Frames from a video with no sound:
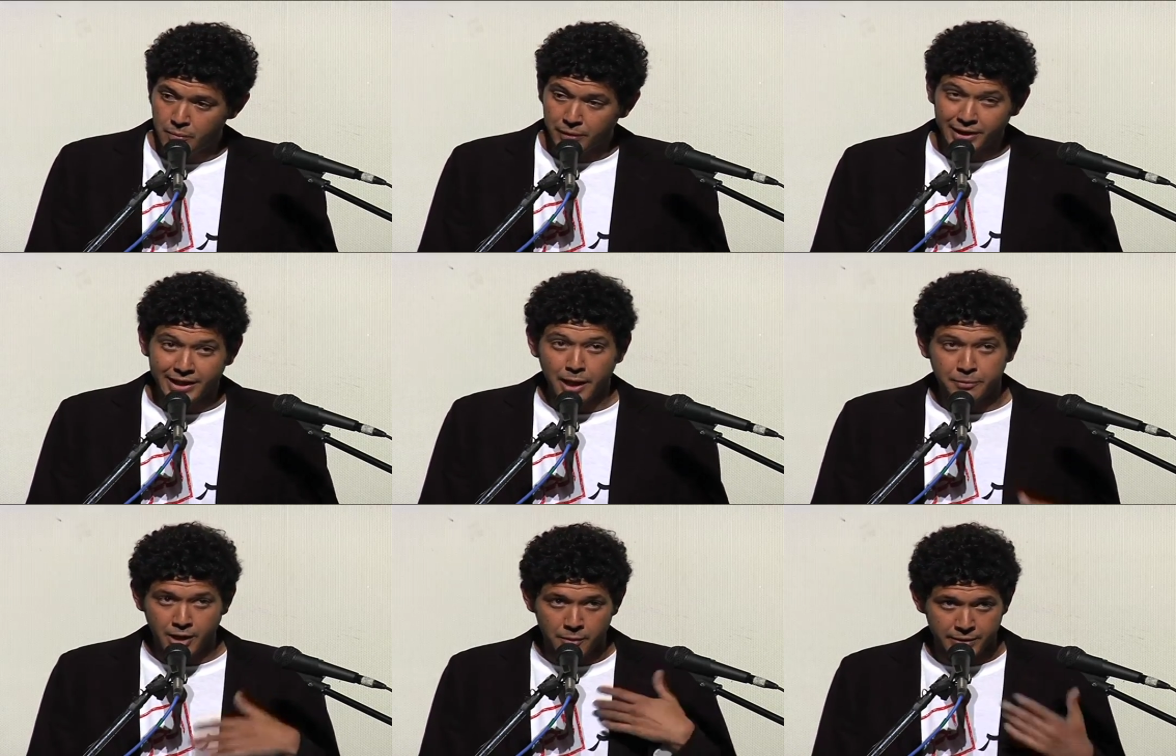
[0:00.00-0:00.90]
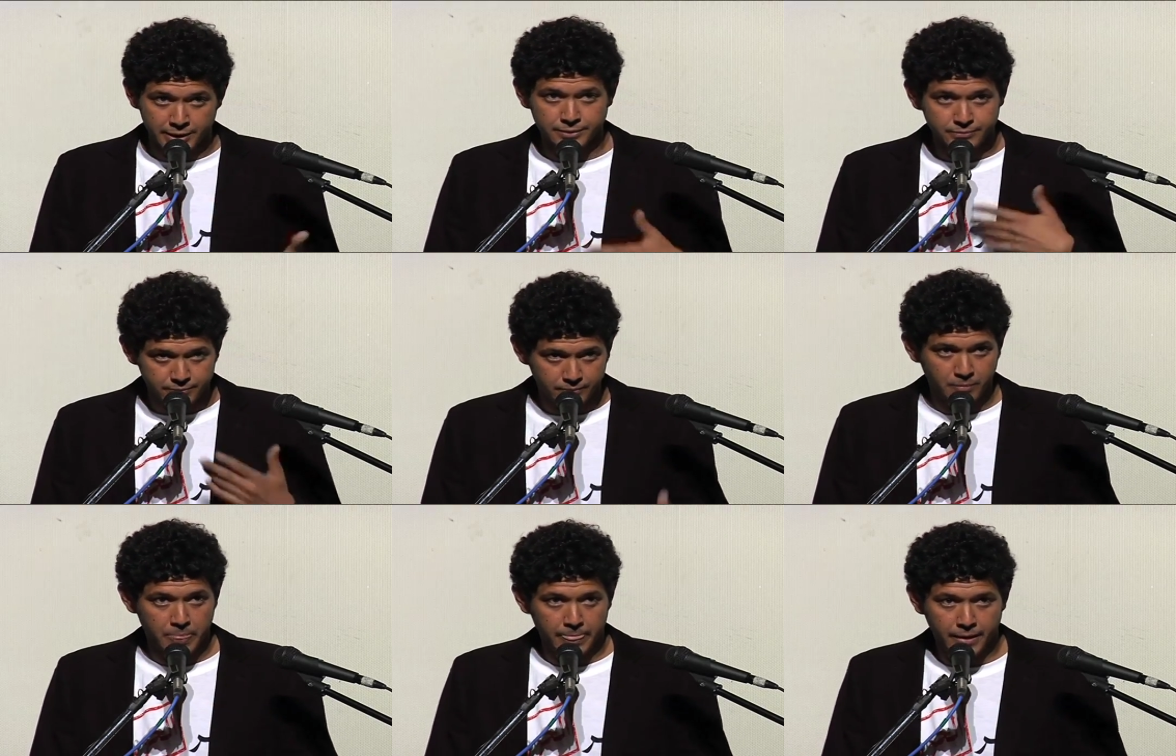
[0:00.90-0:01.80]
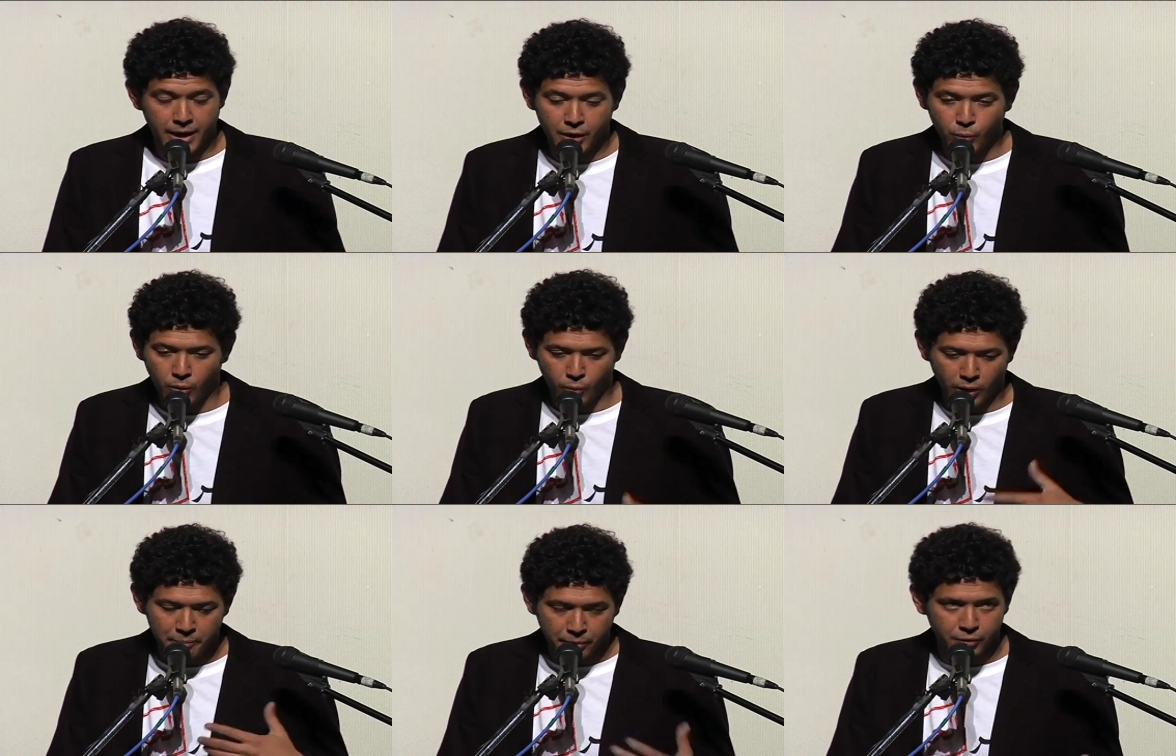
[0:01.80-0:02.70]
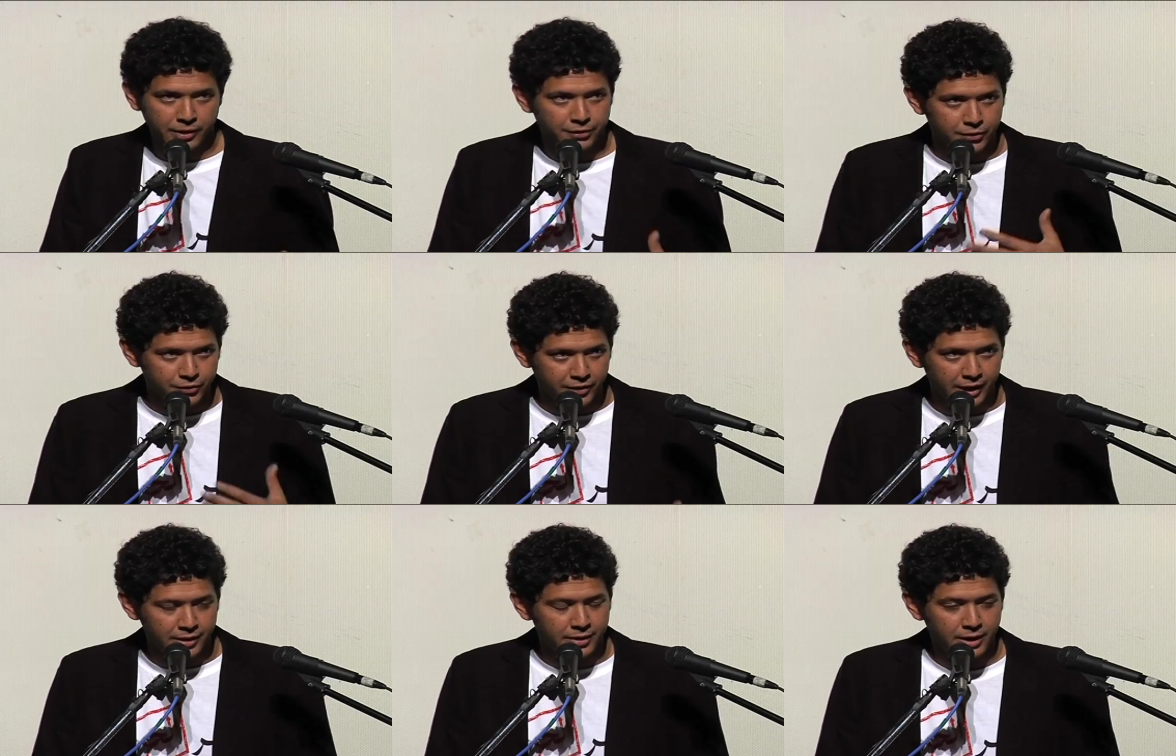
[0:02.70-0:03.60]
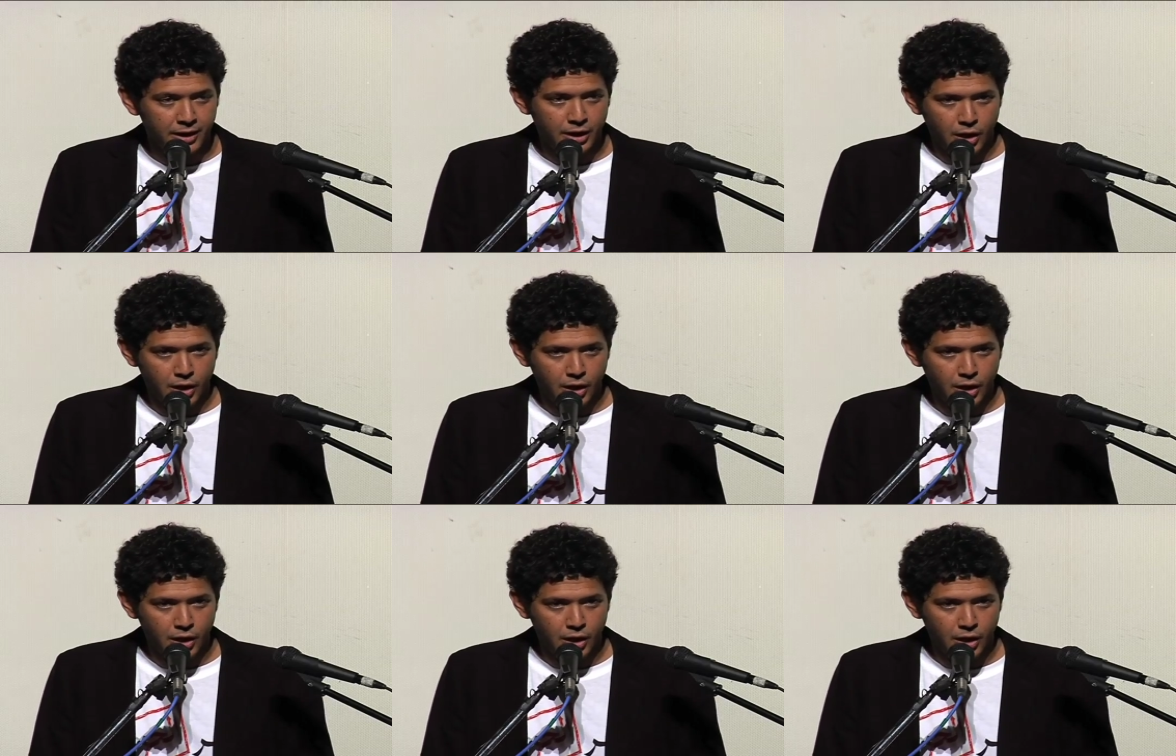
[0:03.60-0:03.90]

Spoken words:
But they kept coming. And one protester said,